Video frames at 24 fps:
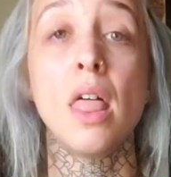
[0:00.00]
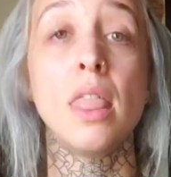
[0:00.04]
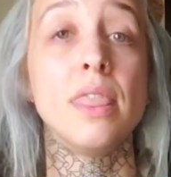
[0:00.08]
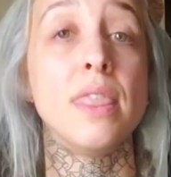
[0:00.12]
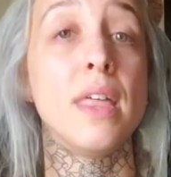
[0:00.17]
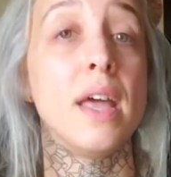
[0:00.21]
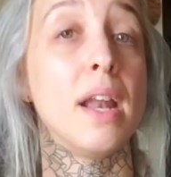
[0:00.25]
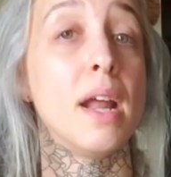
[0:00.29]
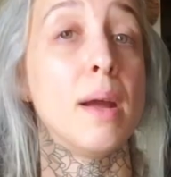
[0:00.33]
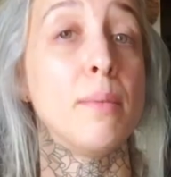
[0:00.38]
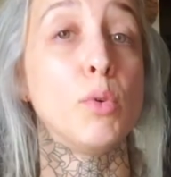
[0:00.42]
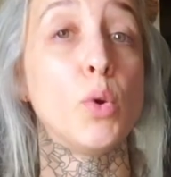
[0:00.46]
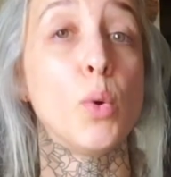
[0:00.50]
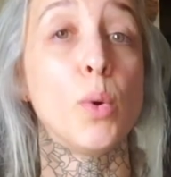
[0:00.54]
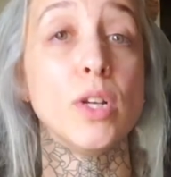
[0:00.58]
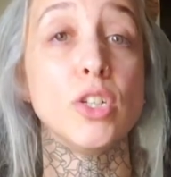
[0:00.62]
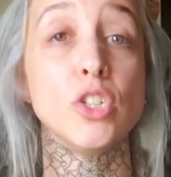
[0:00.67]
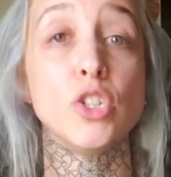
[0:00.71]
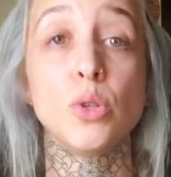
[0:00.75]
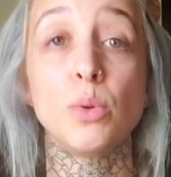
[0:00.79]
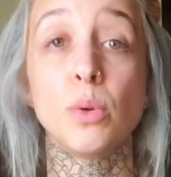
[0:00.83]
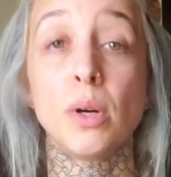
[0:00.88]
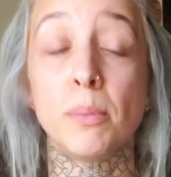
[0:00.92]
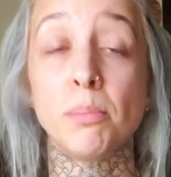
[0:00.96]
Then I'm going
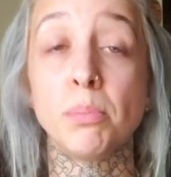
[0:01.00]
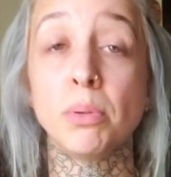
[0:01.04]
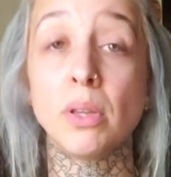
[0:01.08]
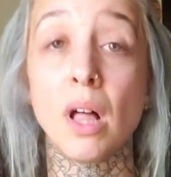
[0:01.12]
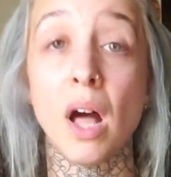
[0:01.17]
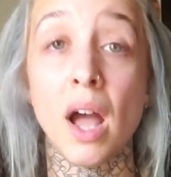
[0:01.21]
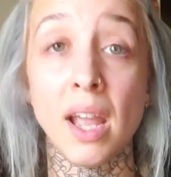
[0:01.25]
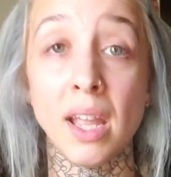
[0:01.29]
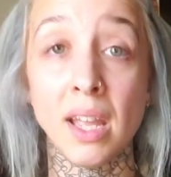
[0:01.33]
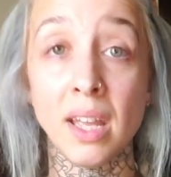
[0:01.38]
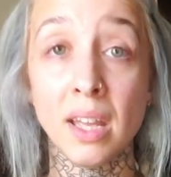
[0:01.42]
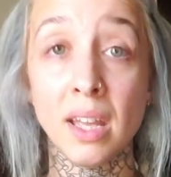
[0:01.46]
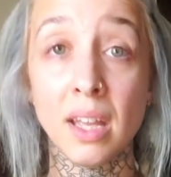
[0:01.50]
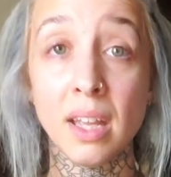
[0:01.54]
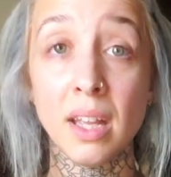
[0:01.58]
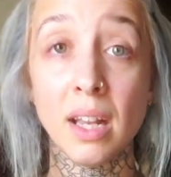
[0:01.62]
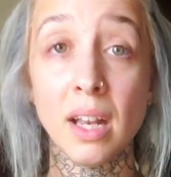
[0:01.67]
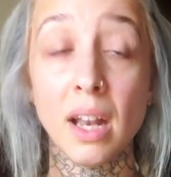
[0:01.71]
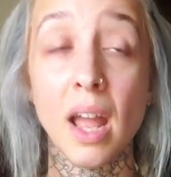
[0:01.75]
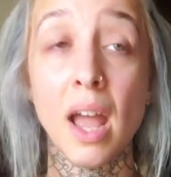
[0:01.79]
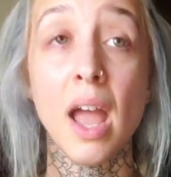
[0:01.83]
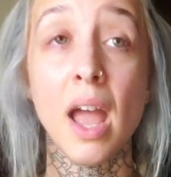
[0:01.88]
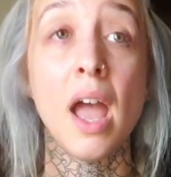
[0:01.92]
to apply it,